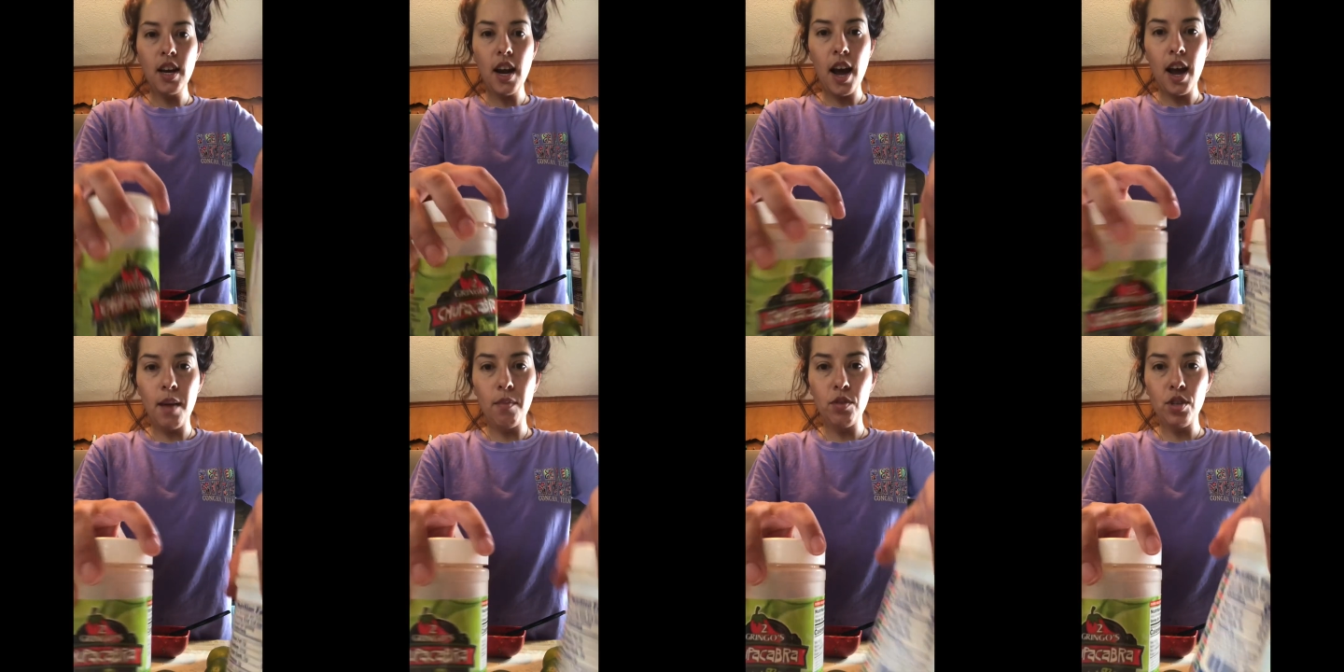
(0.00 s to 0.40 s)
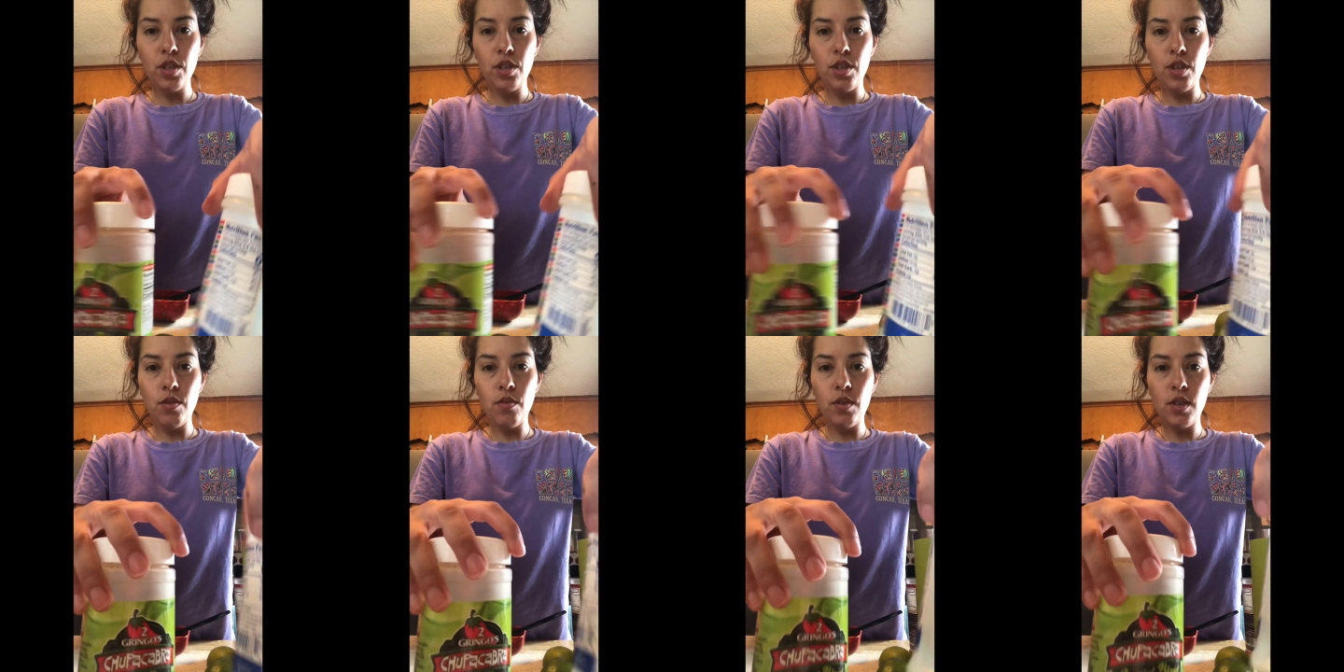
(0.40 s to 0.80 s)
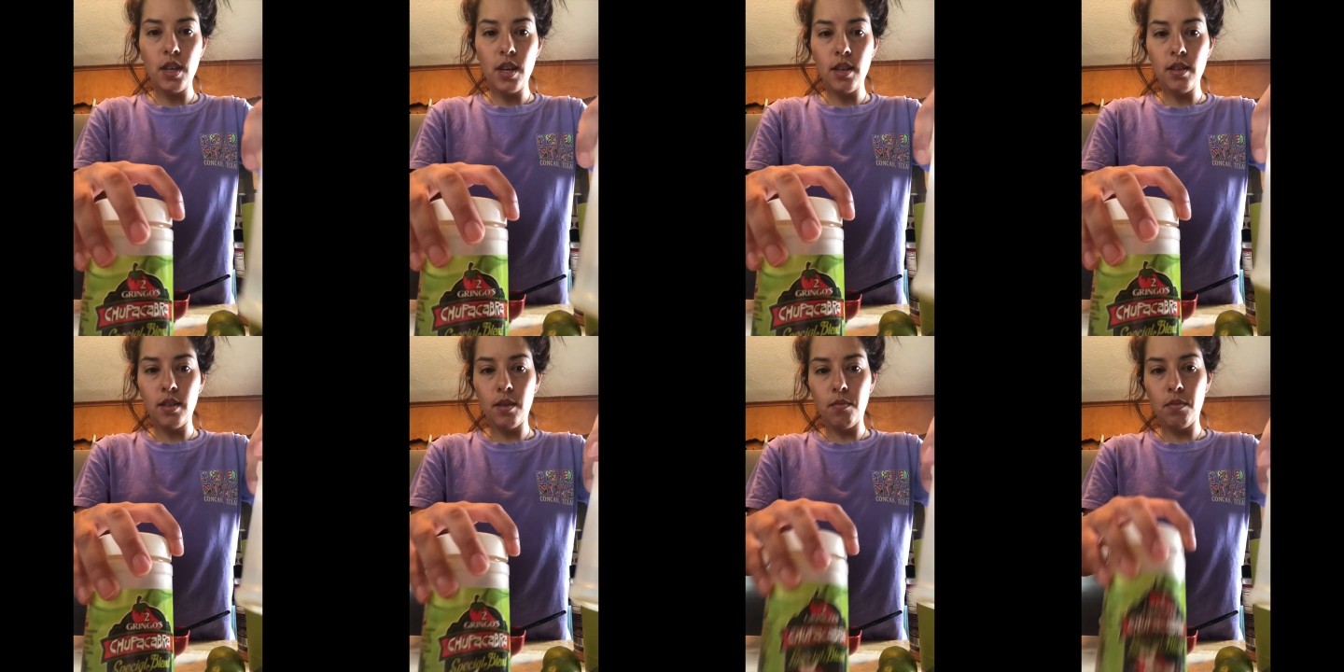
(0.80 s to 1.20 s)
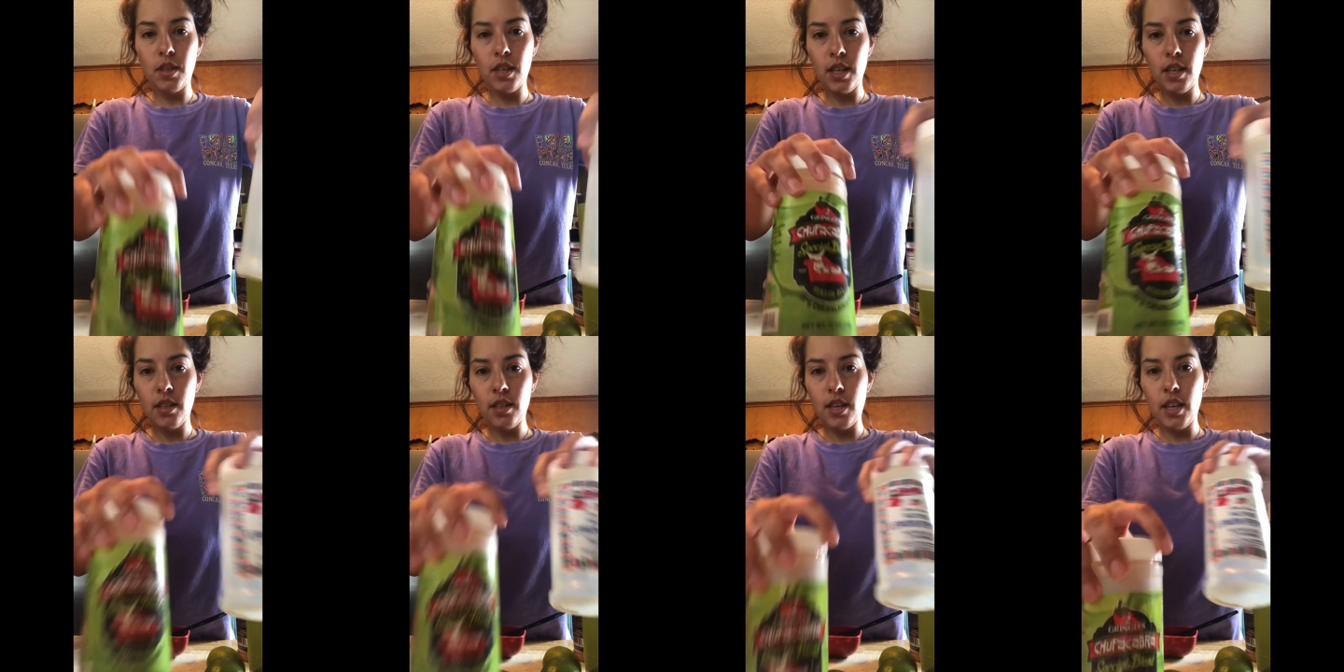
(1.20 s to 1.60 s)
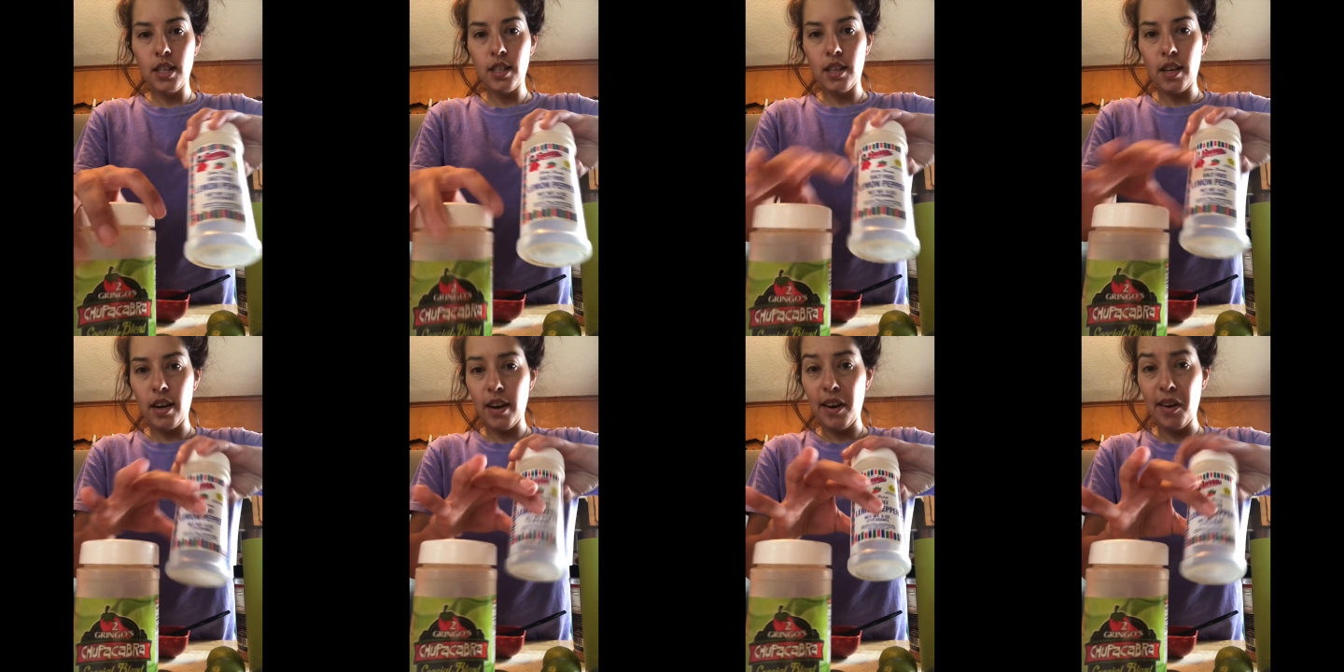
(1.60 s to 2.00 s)
I'm just using some seasonings
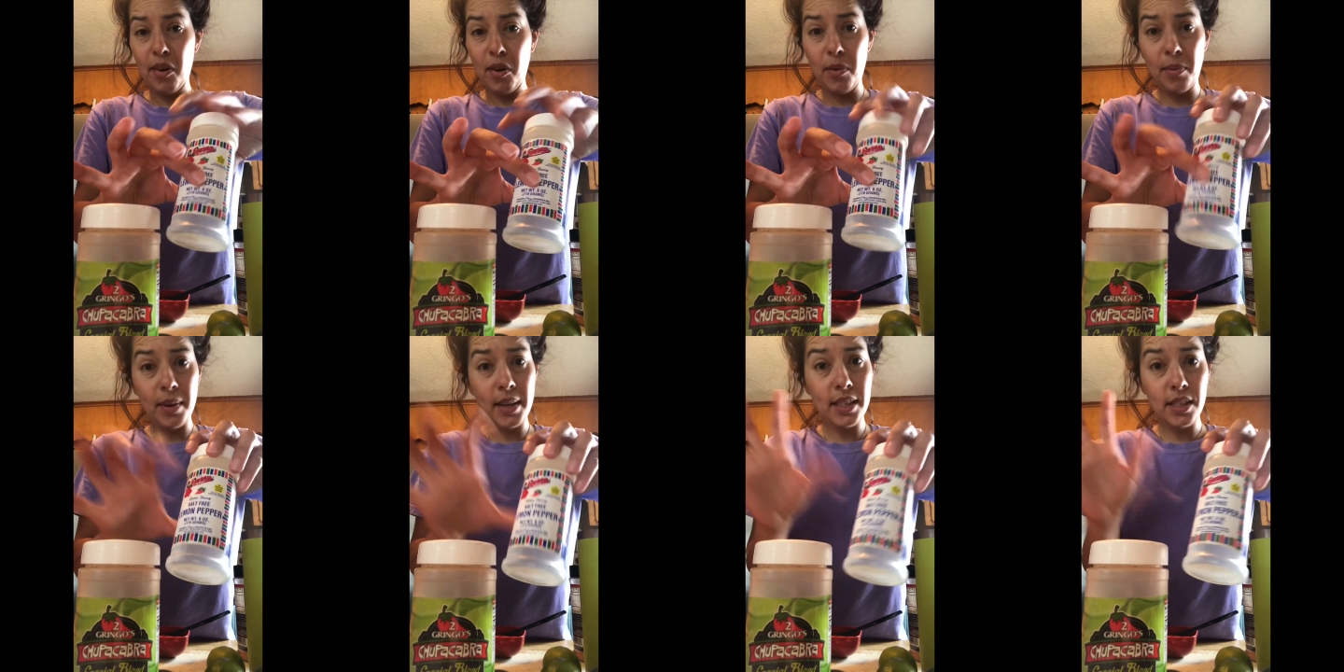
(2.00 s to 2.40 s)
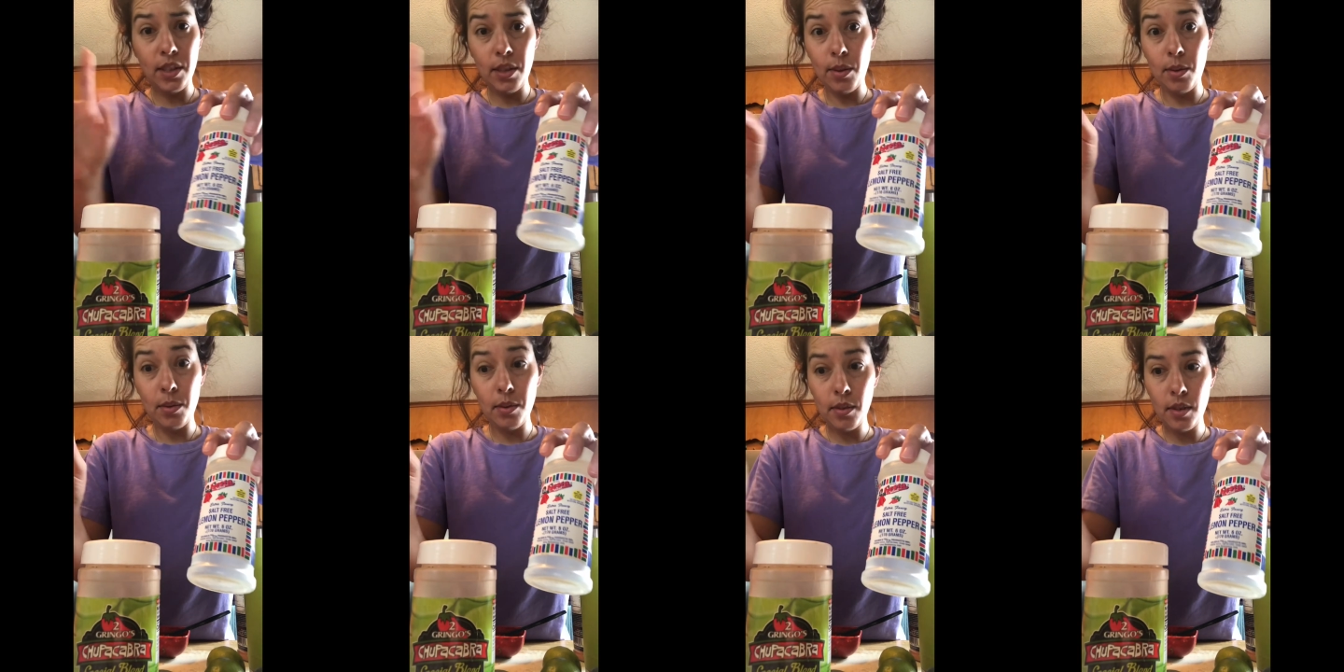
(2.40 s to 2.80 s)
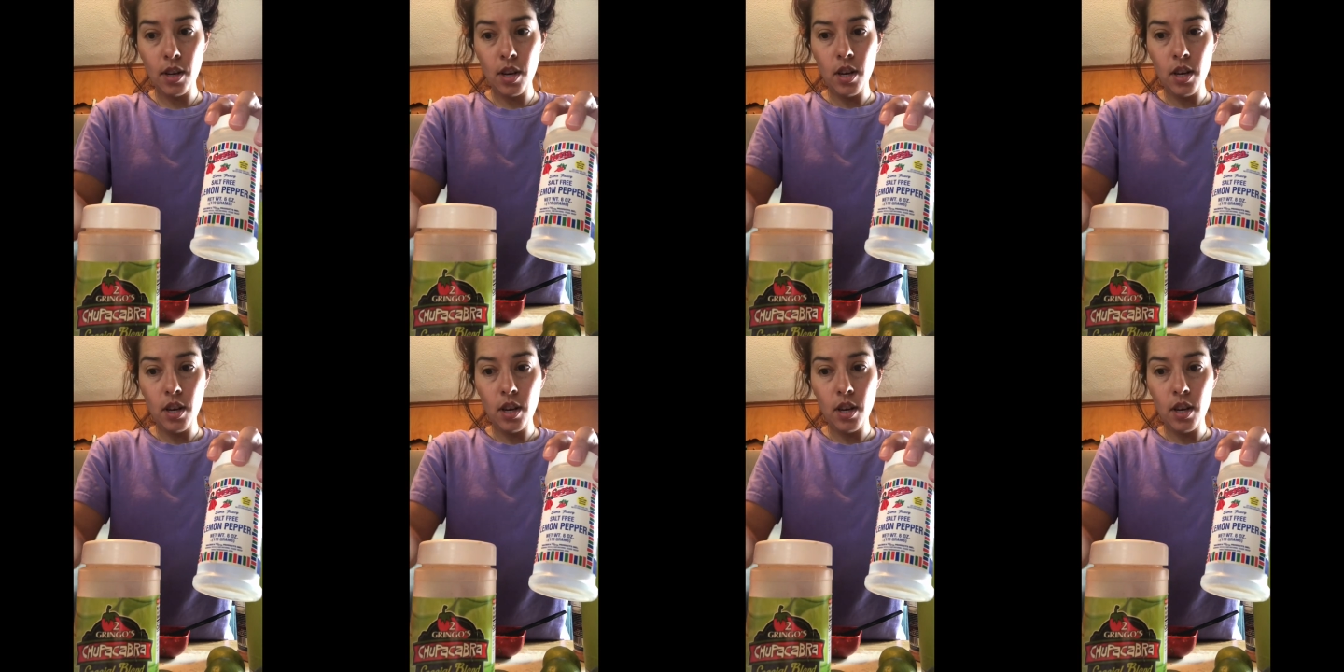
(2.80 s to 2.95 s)
that I always use.